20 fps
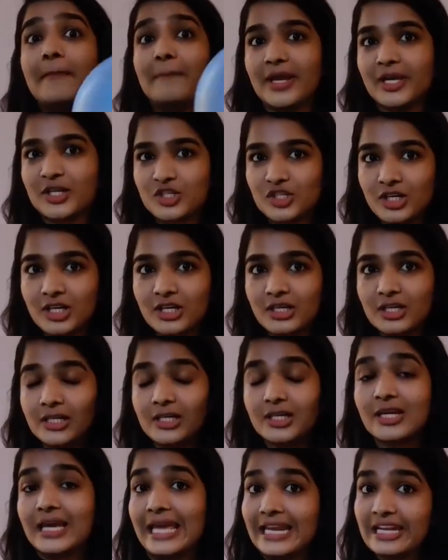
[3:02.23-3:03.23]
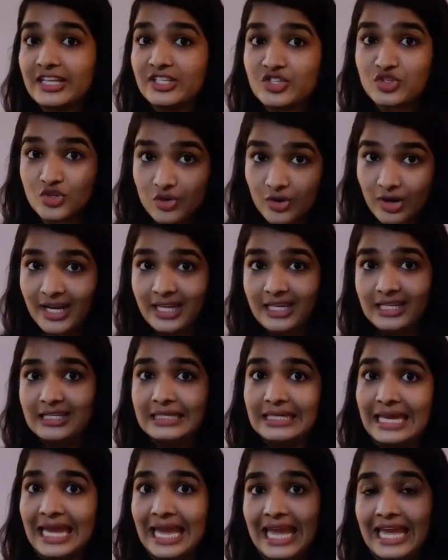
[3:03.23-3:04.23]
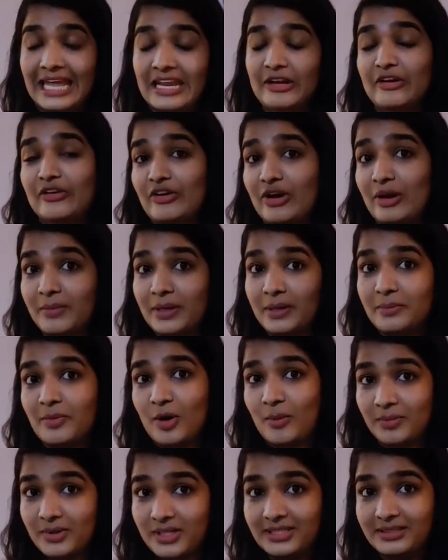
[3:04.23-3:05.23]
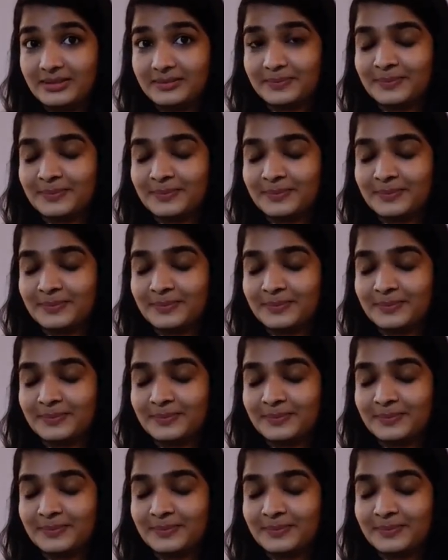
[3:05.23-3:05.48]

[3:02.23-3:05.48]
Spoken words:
Make sure your hair is dry and rub it properly.